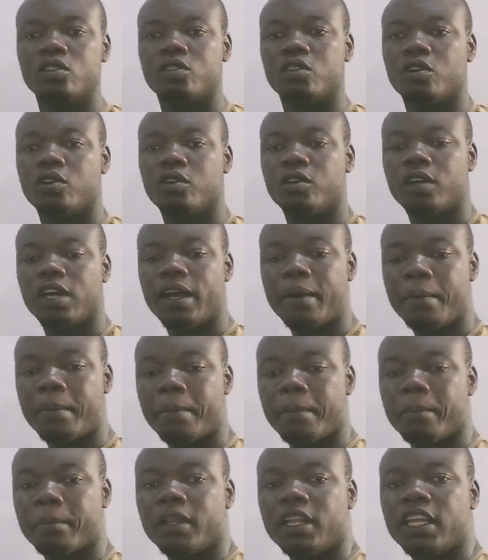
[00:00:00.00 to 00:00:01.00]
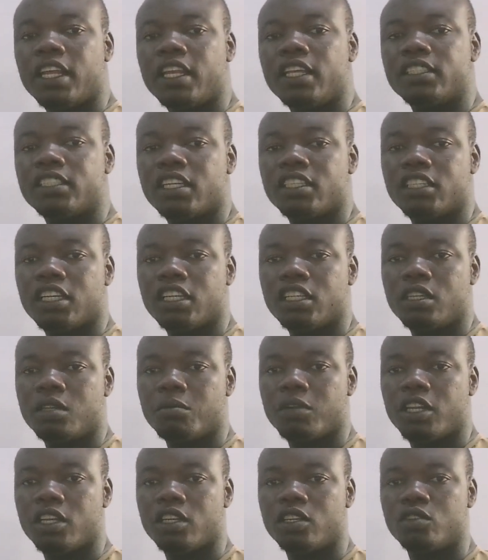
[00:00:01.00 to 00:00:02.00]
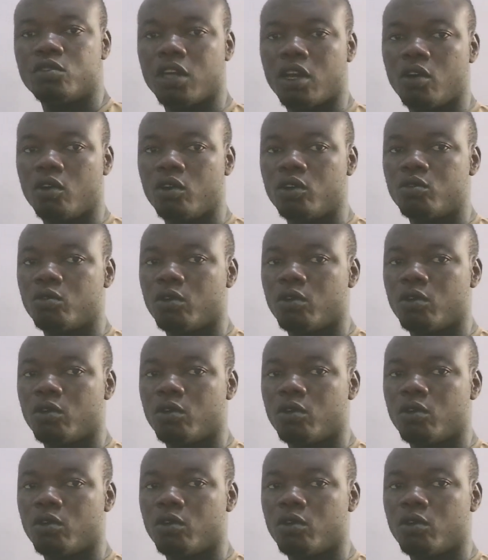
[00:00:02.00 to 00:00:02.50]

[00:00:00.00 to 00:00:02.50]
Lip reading: Ladies and gentlemen, you are